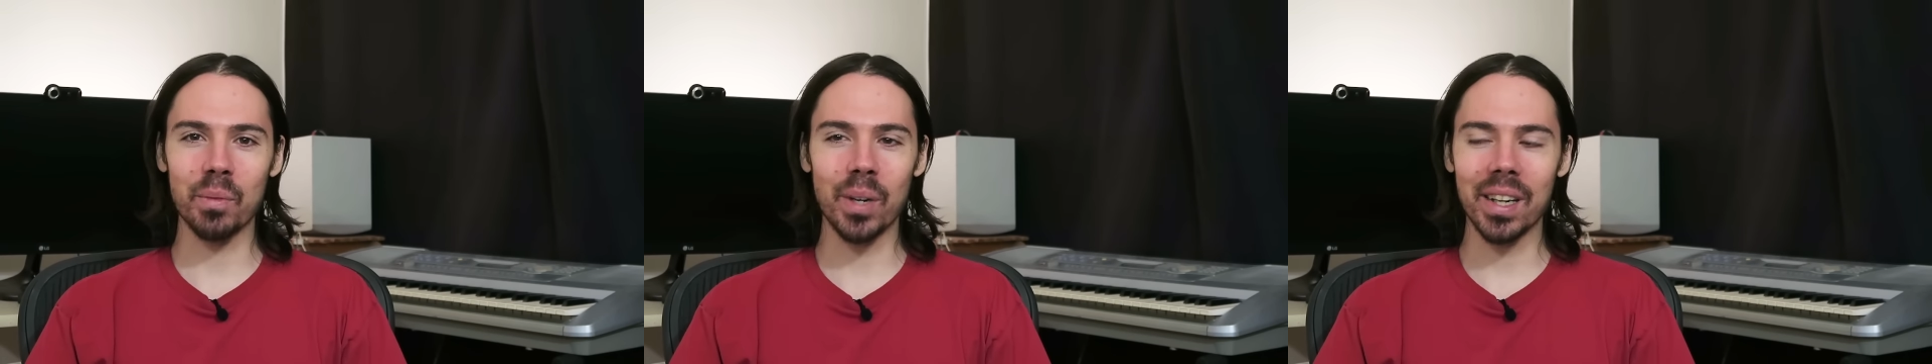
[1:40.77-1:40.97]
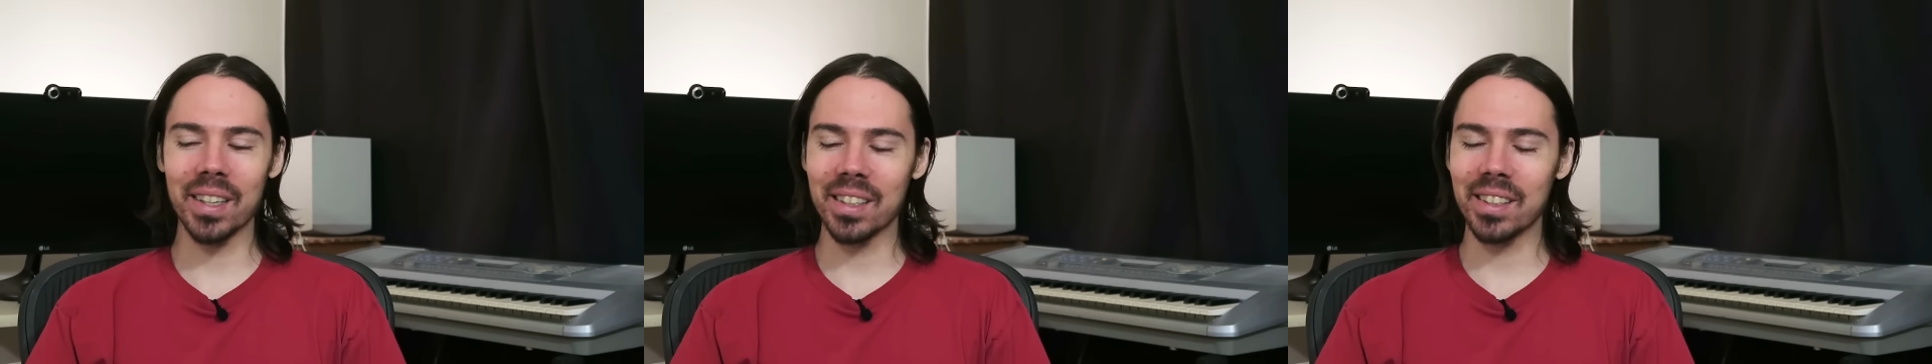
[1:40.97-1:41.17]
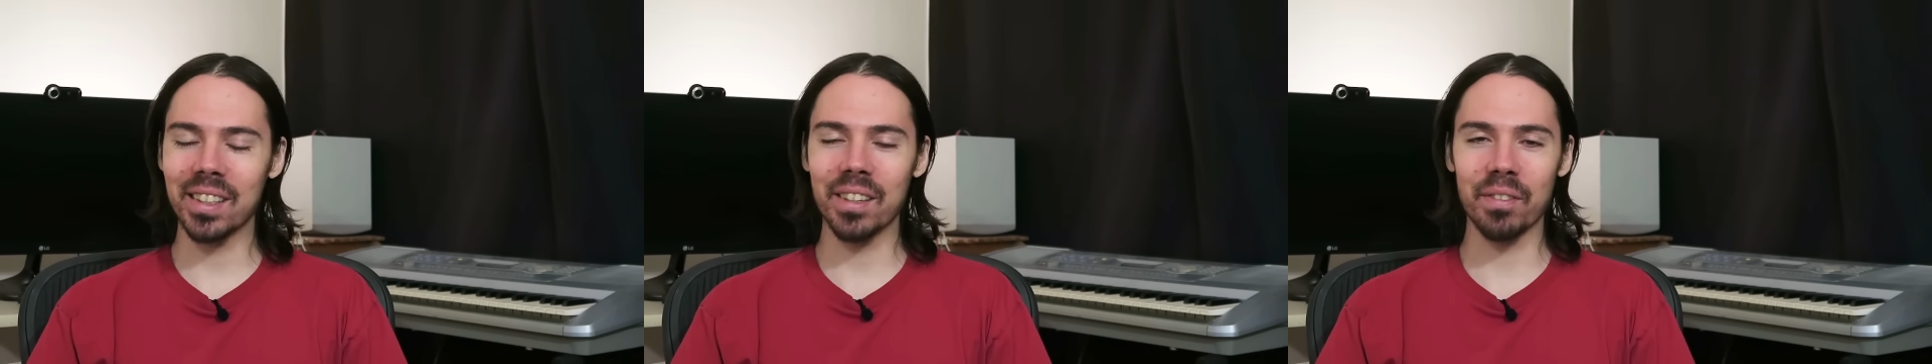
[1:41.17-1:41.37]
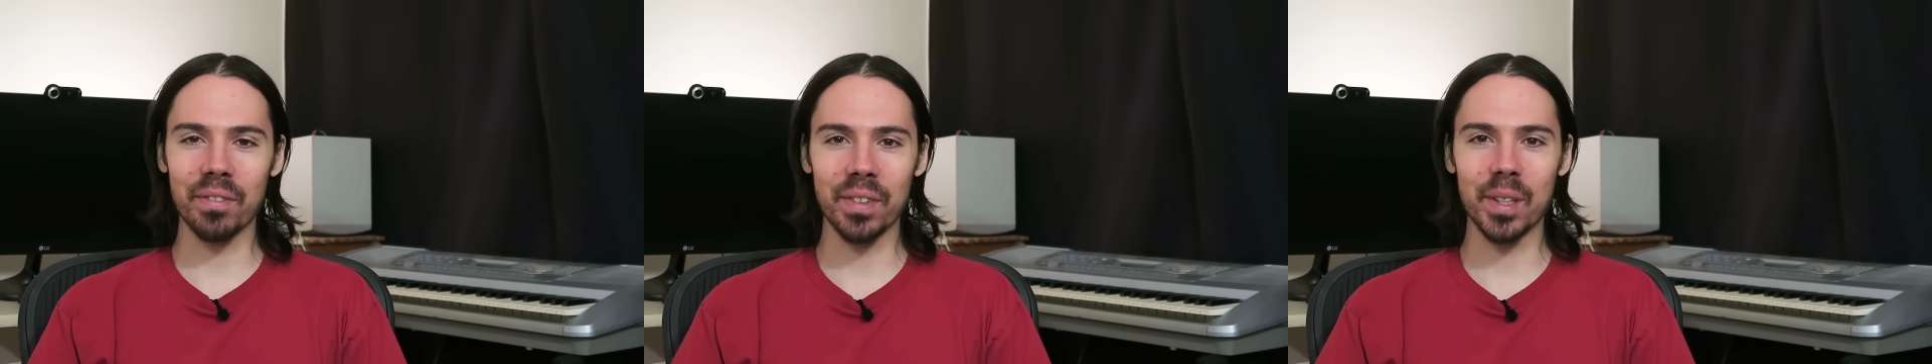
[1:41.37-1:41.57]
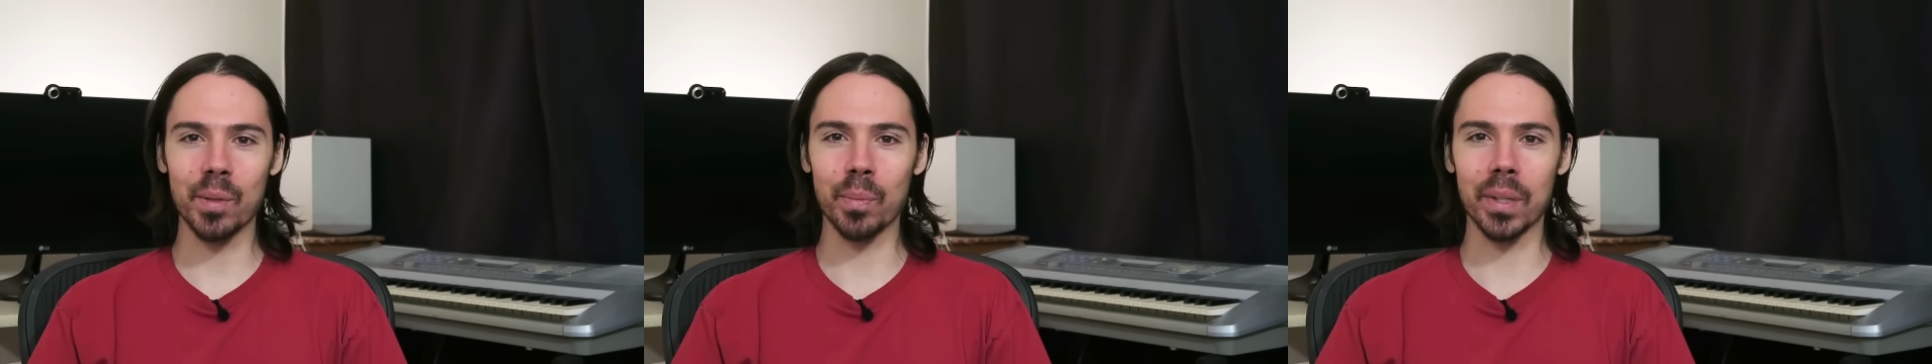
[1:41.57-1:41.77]
Why didn't you
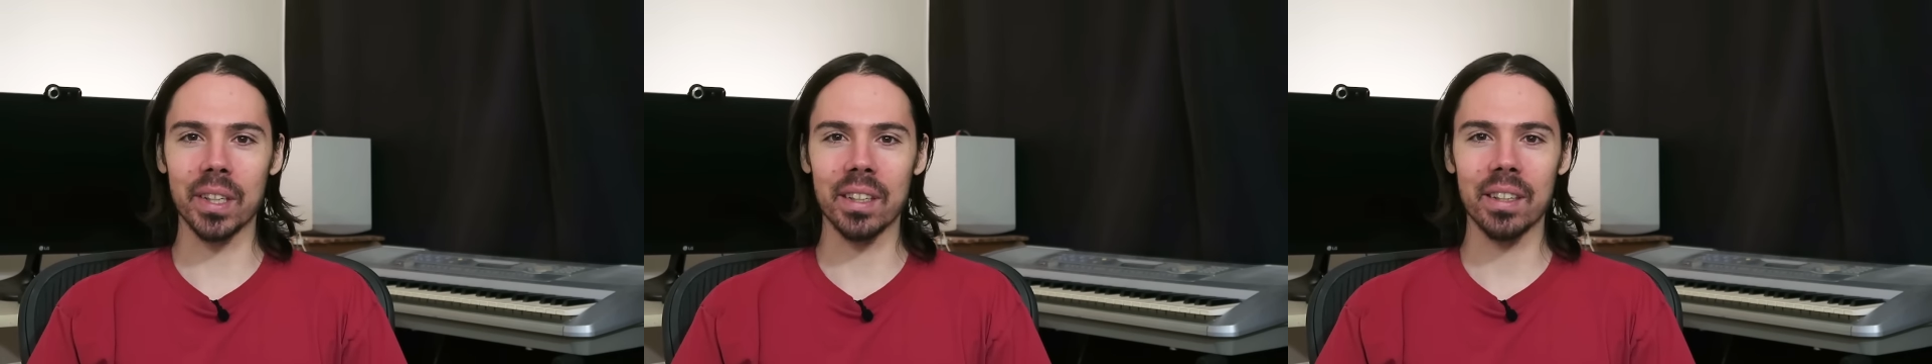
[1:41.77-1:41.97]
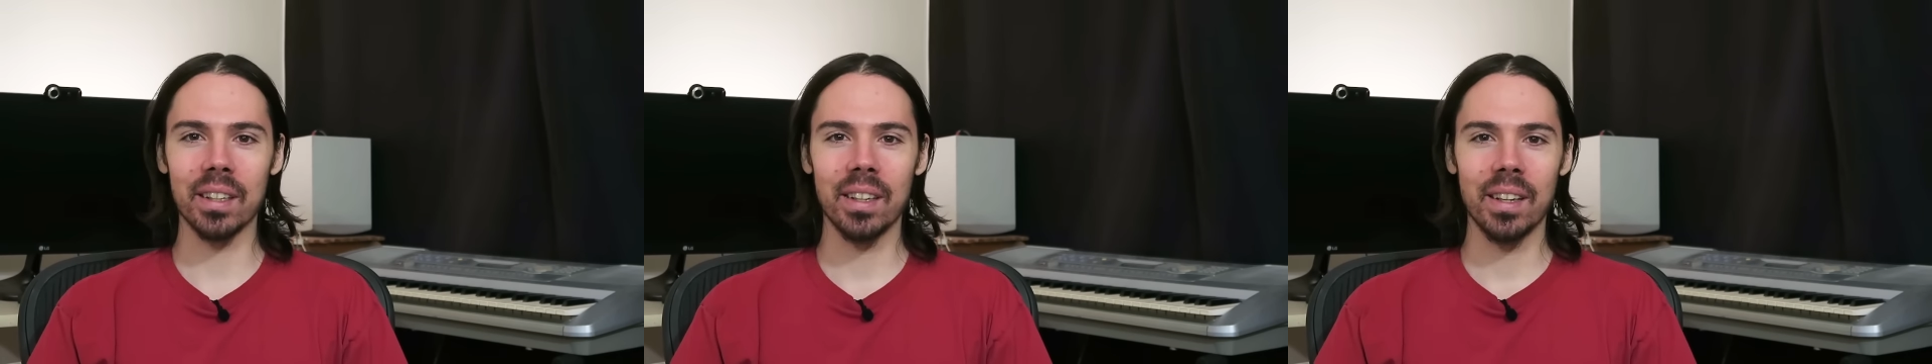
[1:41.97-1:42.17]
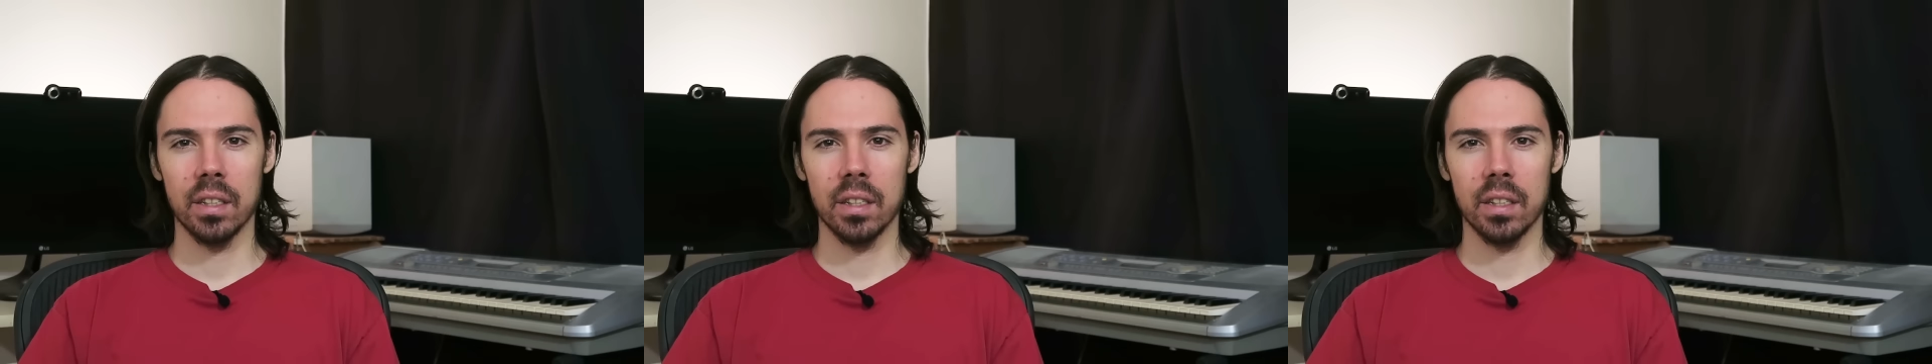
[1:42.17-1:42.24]
film it?